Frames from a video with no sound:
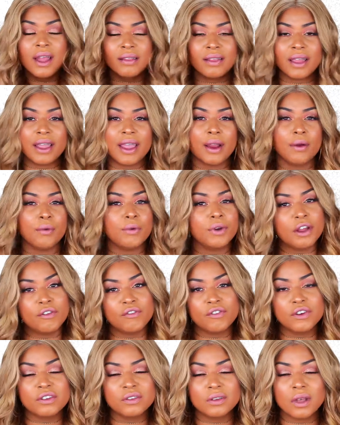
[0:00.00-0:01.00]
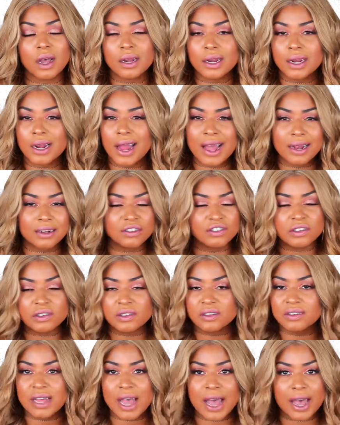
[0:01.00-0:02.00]
The hair when I first got it, it had just
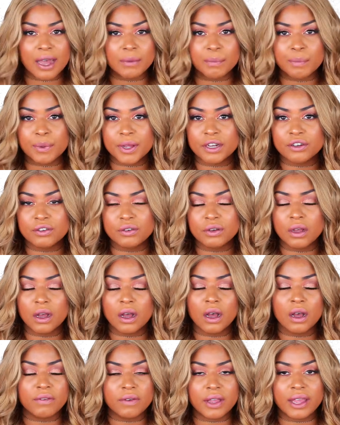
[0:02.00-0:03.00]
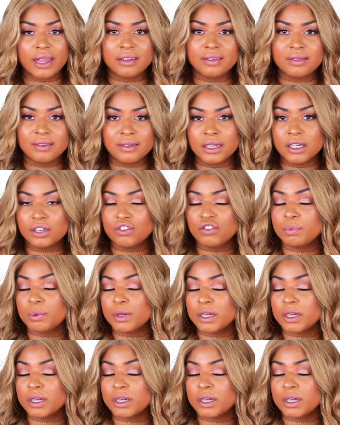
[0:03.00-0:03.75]
a tad bit of a stench,